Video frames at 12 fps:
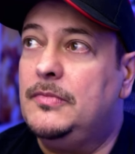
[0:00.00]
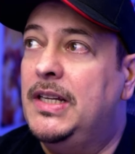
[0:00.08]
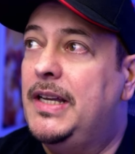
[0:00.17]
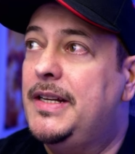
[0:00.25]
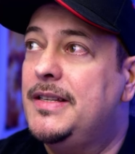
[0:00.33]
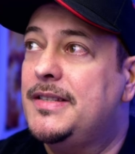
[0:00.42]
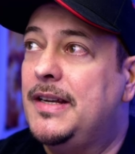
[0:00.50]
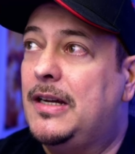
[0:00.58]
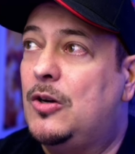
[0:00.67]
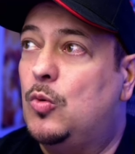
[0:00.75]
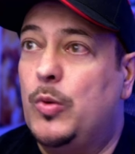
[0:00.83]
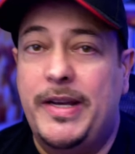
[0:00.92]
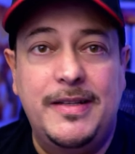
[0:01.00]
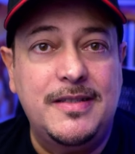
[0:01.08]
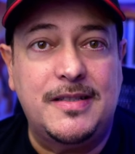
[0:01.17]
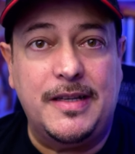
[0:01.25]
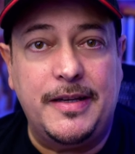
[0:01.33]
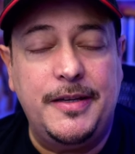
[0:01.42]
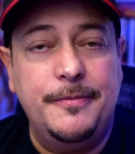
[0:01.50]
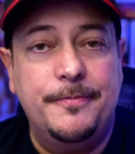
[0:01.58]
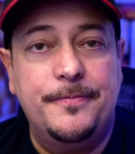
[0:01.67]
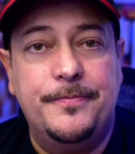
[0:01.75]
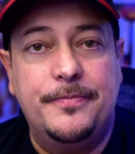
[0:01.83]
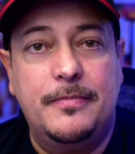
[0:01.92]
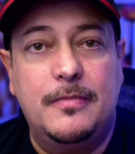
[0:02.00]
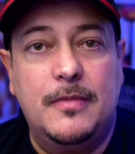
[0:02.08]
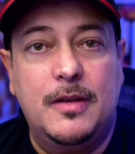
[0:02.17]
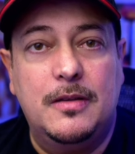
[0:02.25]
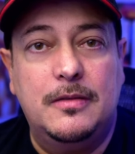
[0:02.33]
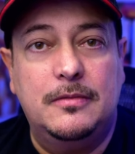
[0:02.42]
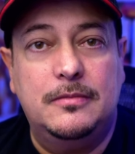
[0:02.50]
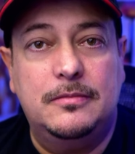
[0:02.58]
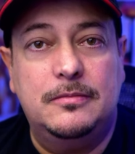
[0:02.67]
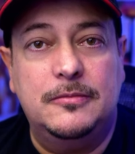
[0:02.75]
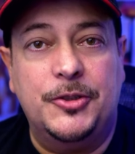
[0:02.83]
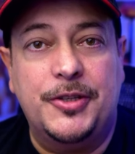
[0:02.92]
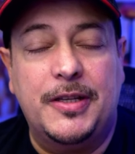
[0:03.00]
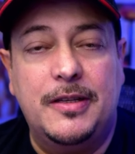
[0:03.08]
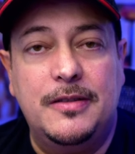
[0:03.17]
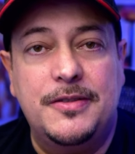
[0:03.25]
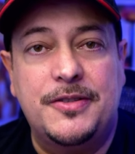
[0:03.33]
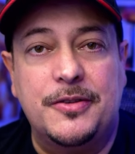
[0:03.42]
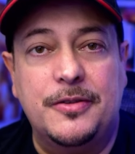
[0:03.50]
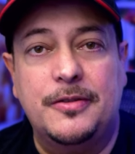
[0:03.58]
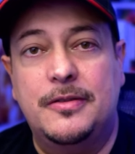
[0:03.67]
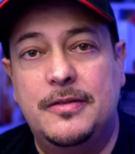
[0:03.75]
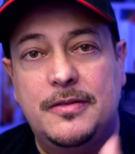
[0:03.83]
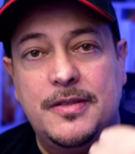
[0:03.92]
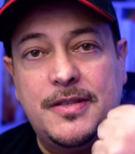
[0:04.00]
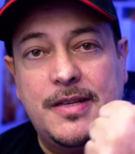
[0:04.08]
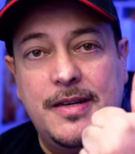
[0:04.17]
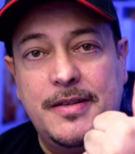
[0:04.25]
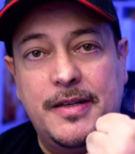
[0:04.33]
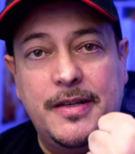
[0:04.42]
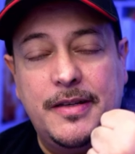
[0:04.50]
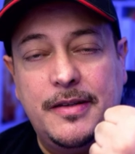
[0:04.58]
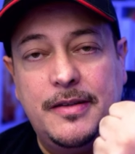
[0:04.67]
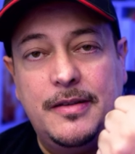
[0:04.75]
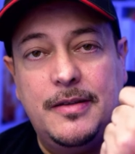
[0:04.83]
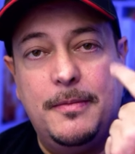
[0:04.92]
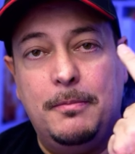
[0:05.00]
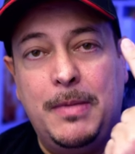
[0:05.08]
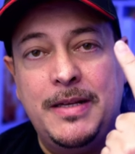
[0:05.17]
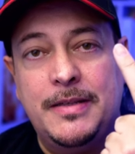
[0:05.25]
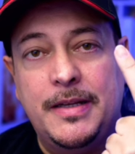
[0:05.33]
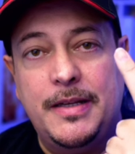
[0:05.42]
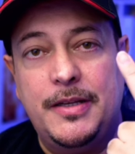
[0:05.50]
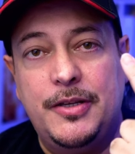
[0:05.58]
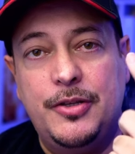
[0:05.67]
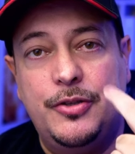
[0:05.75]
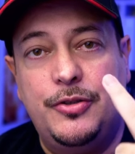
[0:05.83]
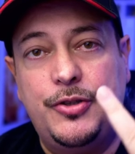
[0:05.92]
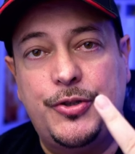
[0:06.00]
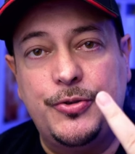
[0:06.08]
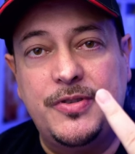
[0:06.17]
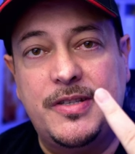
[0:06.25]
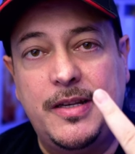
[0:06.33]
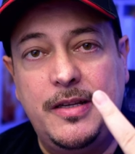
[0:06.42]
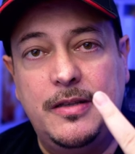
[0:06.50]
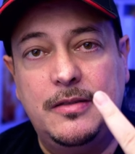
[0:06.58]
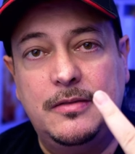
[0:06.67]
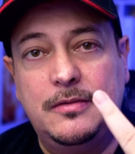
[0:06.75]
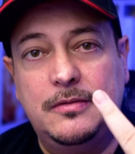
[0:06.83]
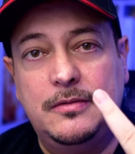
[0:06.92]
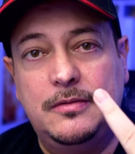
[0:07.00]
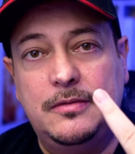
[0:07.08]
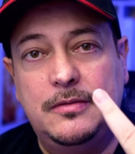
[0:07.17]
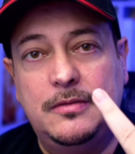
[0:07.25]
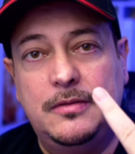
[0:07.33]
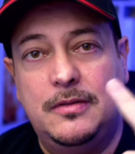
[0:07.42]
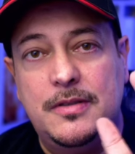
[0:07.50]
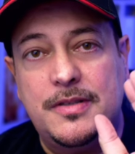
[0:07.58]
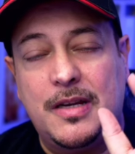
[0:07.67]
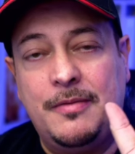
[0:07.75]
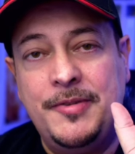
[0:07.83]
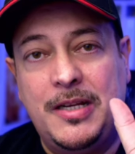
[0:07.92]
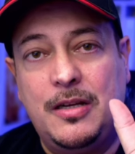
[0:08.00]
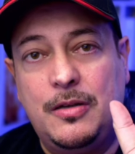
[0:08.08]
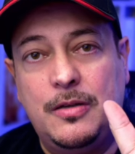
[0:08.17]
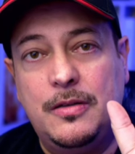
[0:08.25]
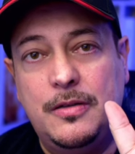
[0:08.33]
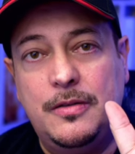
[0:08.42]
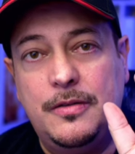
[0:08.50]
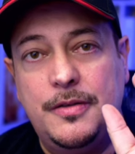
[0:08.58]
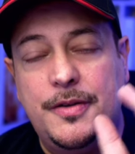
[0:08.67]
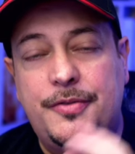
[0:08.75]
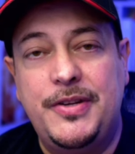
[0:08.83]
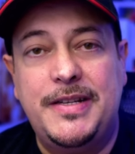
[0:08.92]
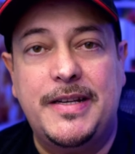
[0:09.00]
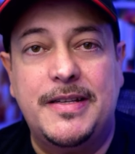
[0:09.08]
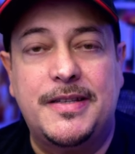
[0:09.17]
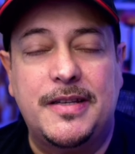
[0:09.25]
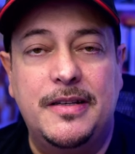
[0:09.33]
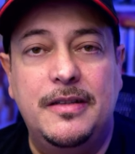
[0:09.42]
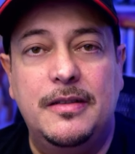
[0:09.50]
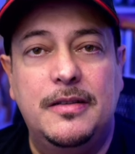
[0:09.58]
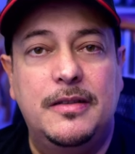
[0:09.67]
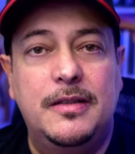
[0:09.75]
It is now Wednesday. Okay. So Sunday, Monday, Tuesday. So I'm now 3 days in